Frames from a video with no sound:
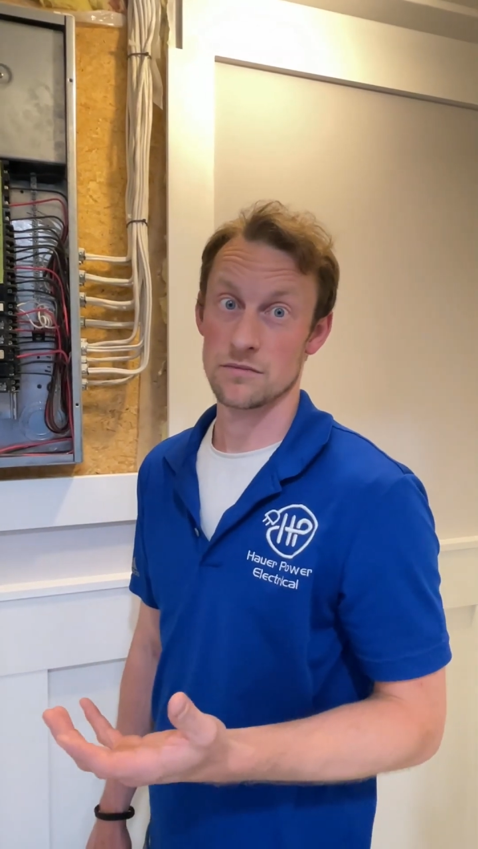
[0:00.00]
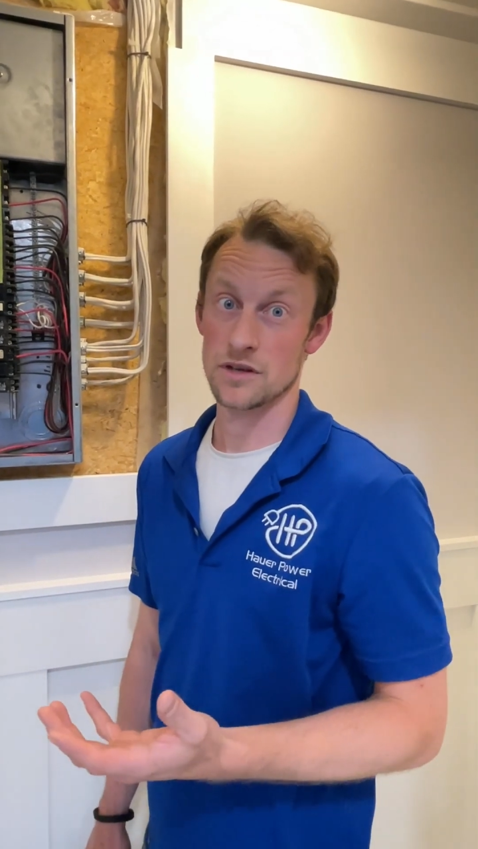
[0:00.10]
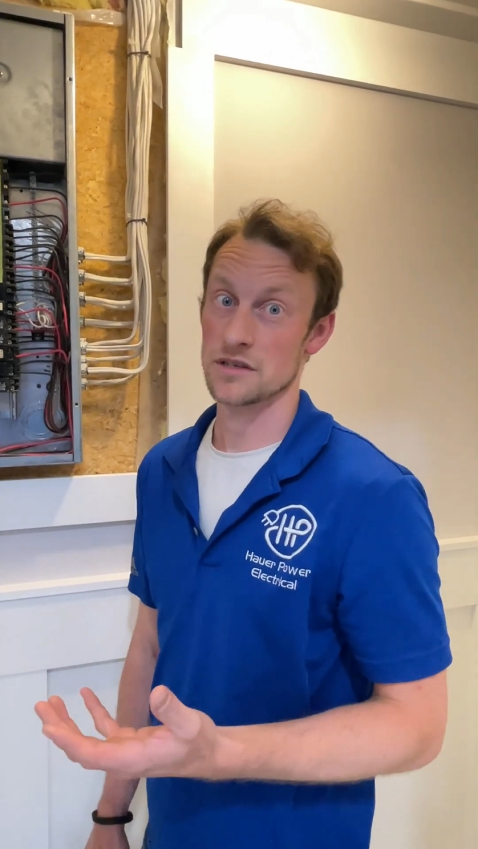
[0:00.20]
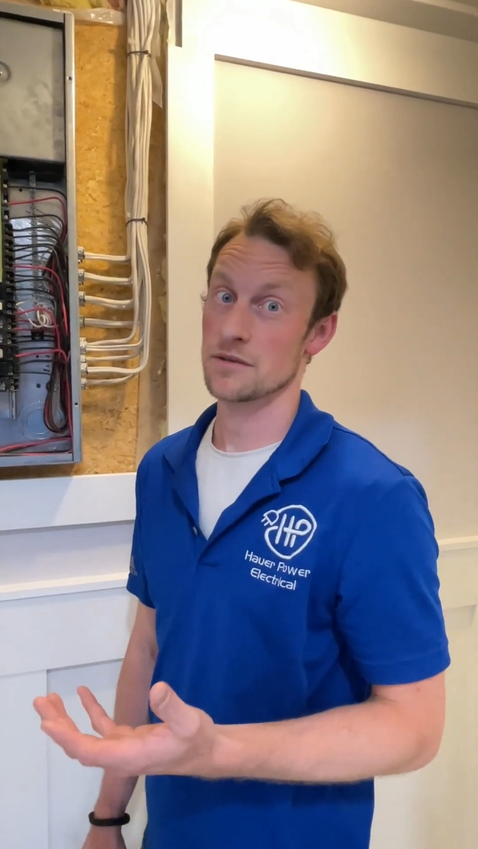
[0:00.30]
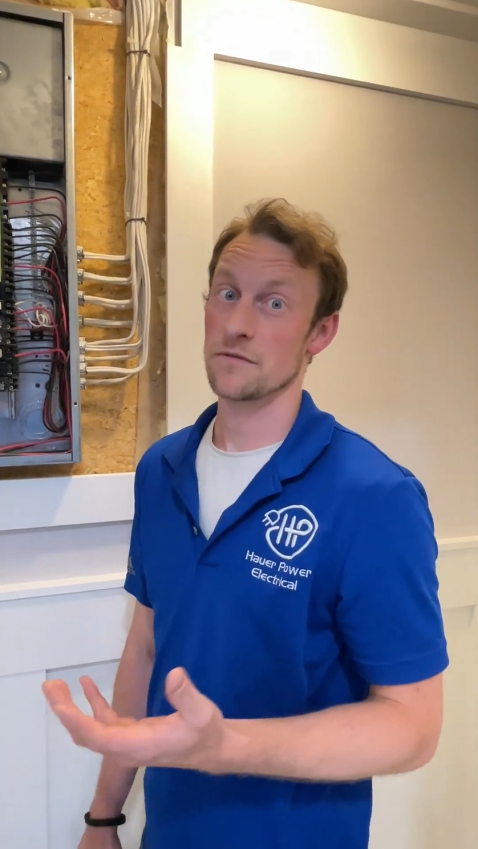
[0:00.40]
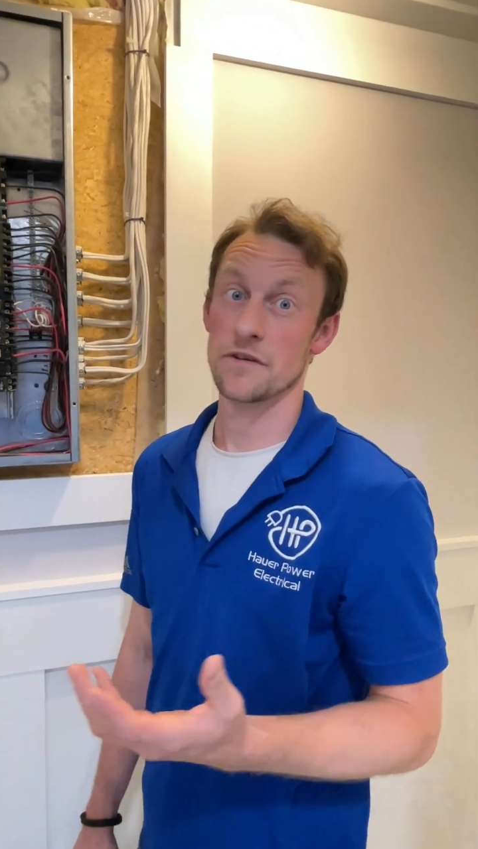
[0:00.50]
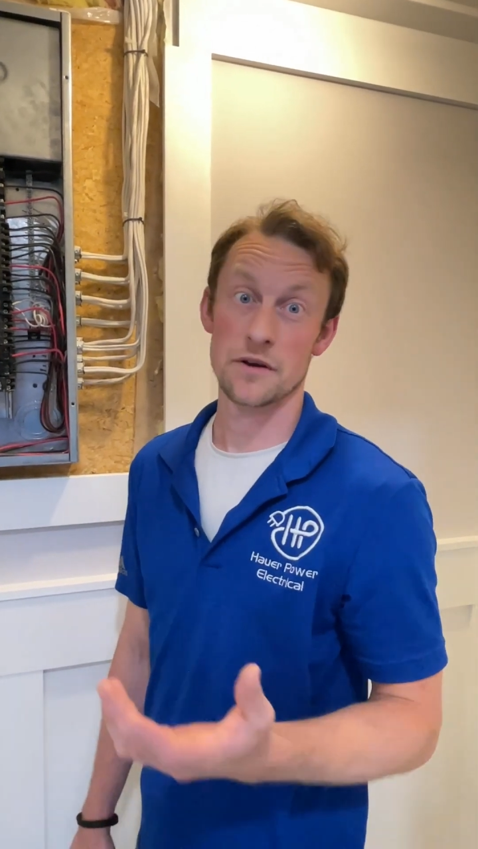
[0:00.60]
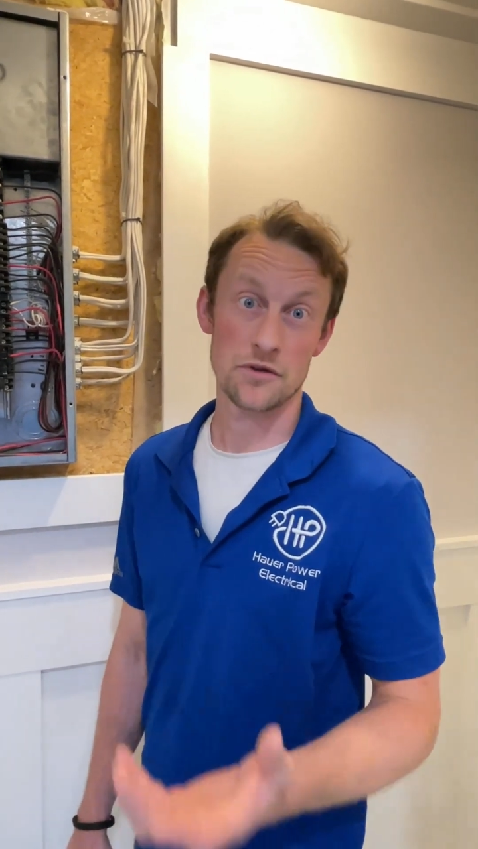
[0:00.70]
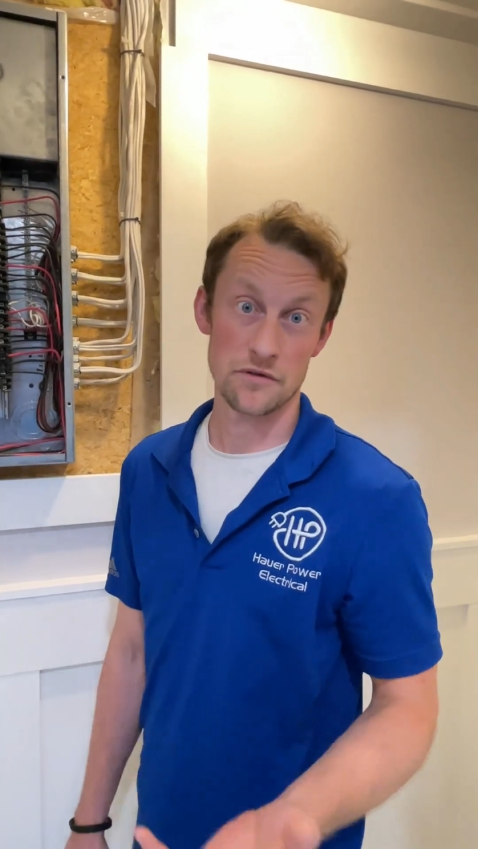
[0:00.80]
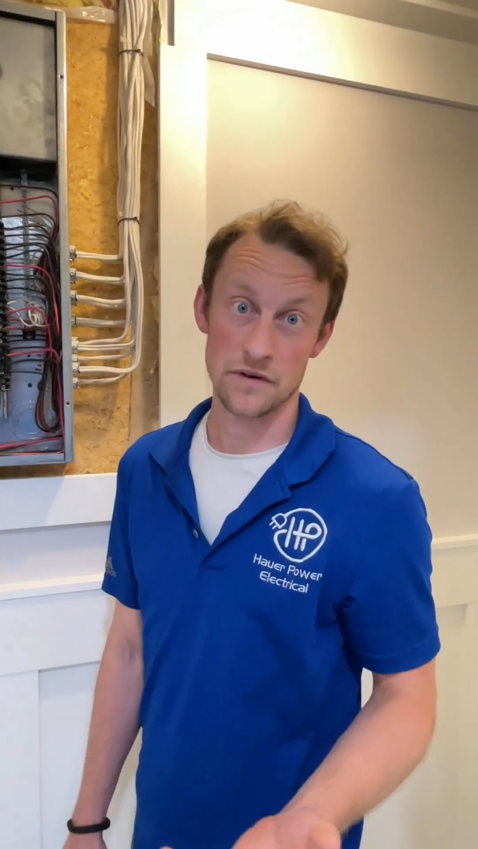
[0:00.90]
like some
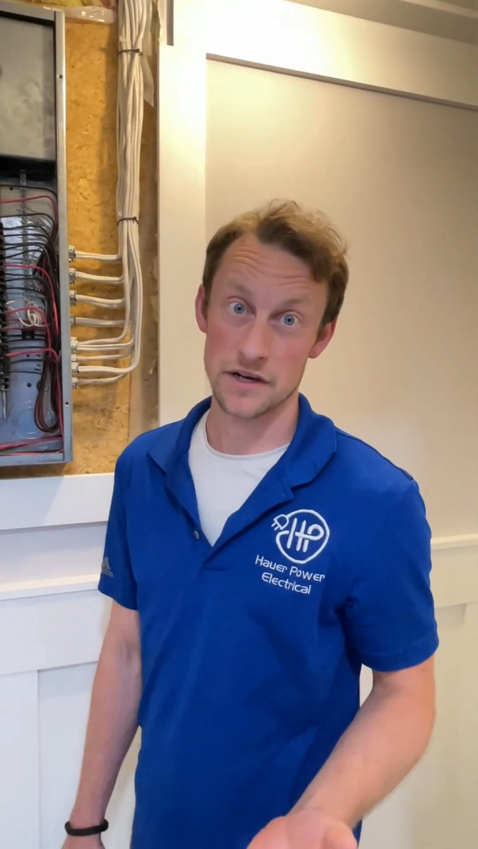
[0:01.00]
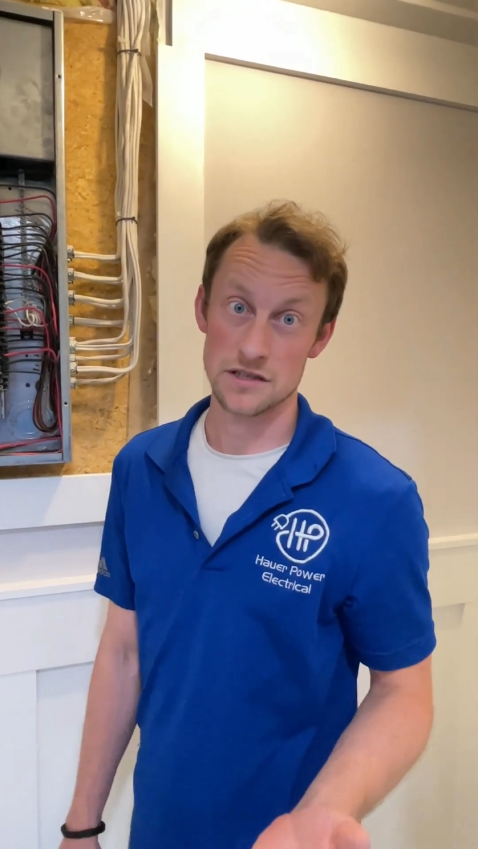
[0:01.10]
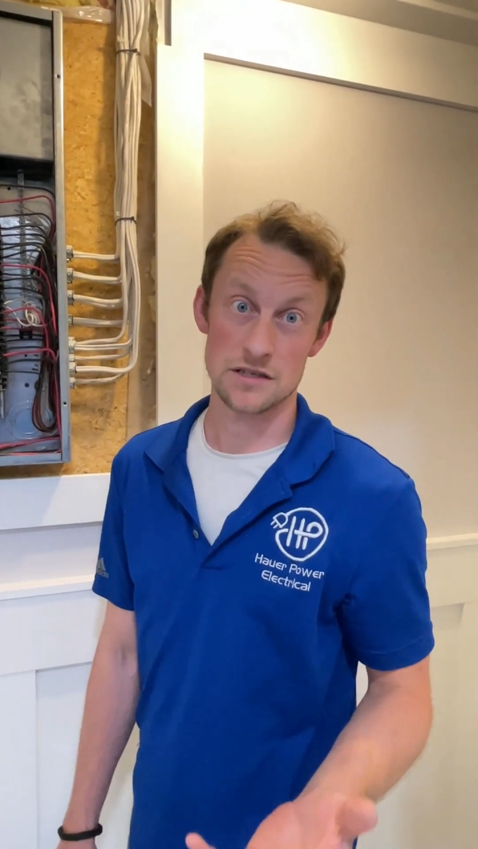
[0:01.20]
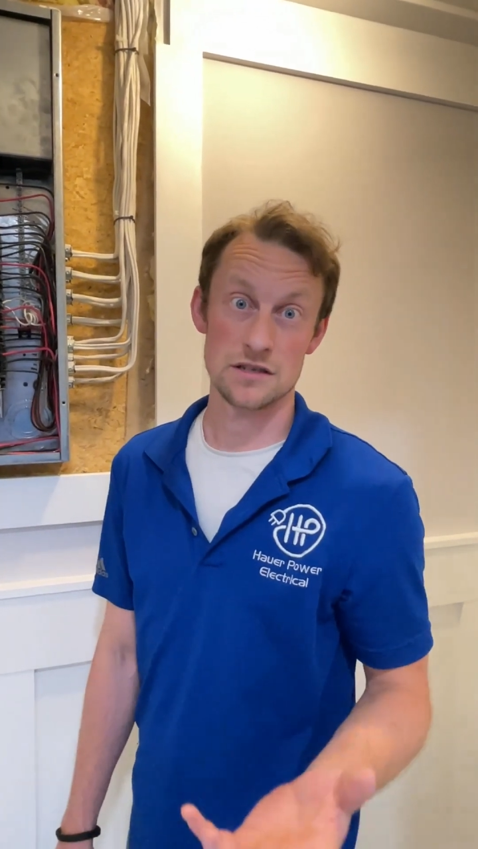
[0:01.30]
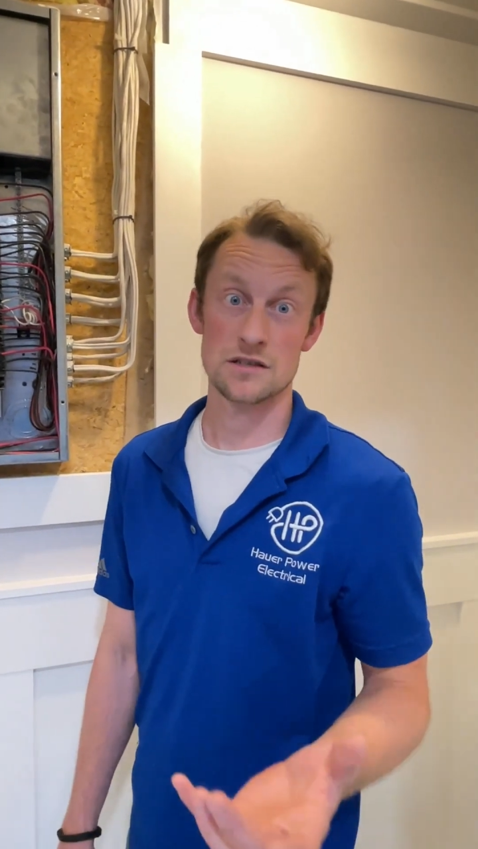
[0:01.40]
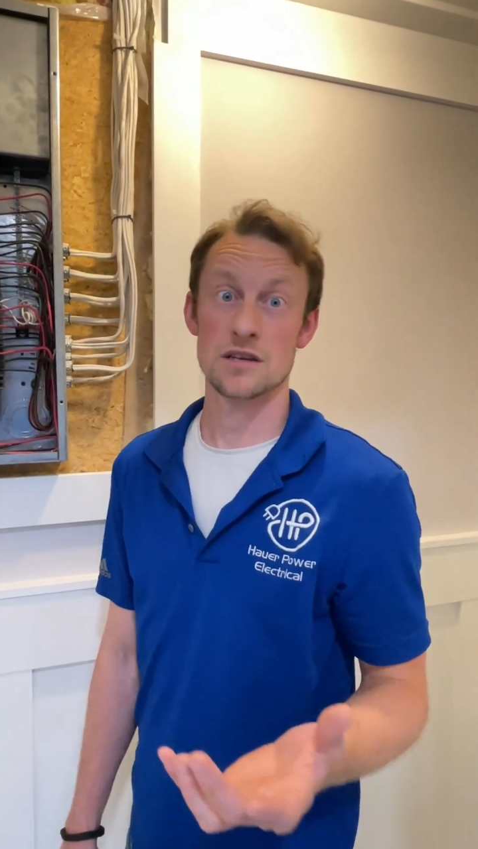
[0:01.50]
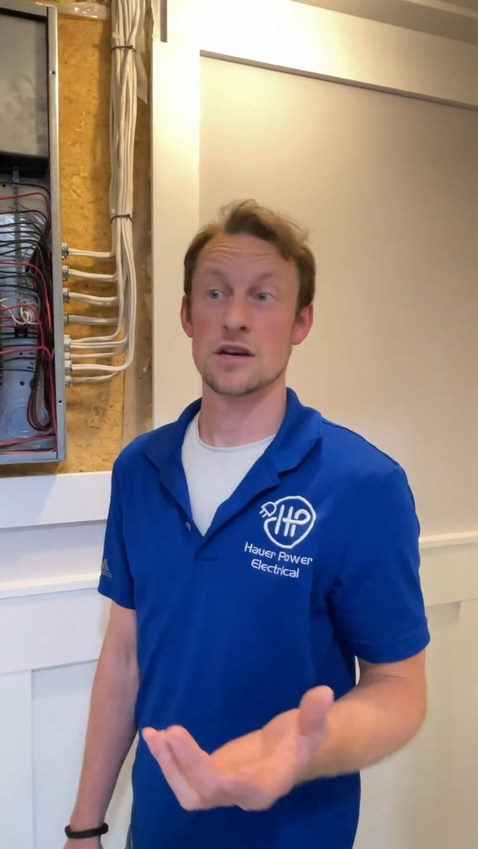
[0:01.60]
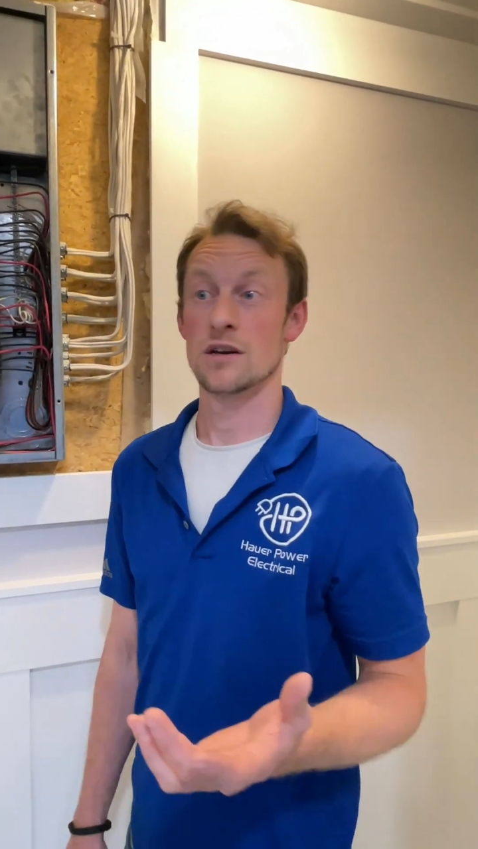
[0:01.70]
failed devices